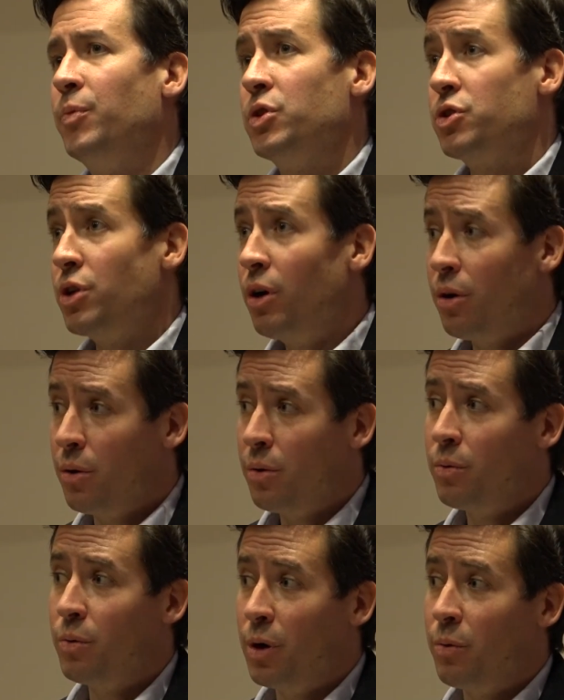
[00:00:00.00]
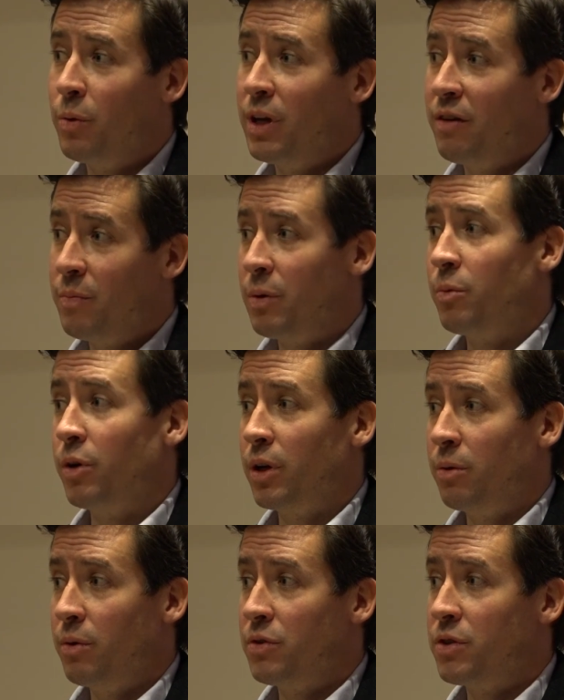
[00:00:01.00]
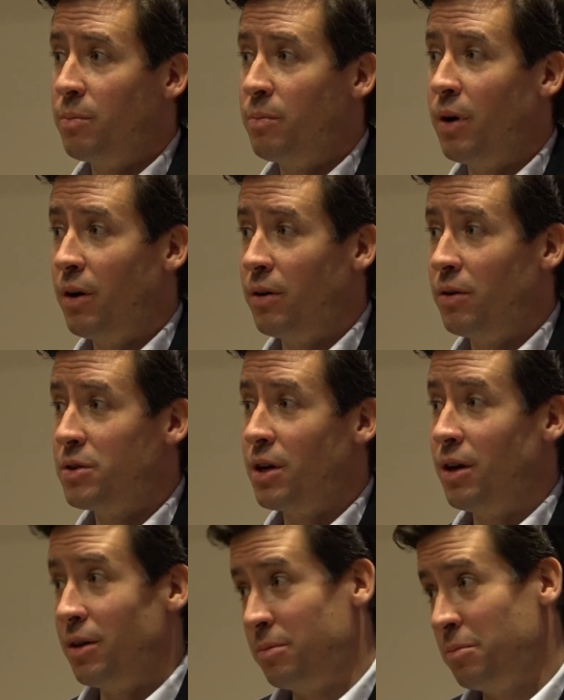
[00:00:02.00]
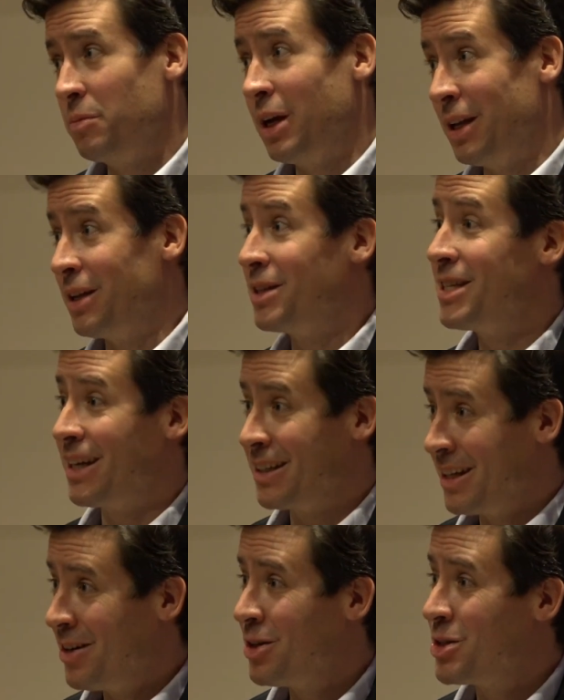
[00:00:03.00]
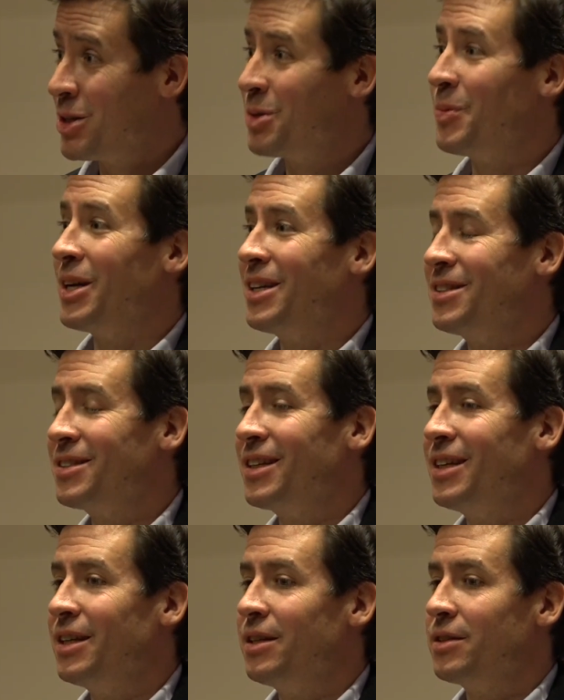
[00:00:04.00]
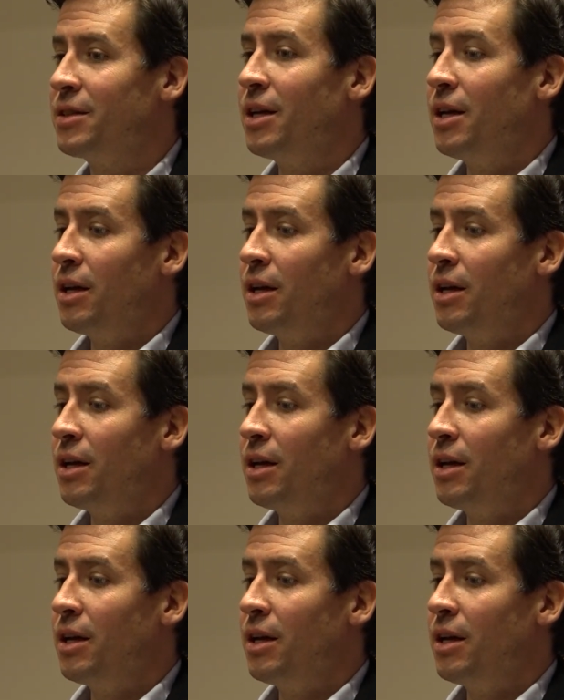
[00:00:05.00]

So what we have been working with some partners on in a technology space is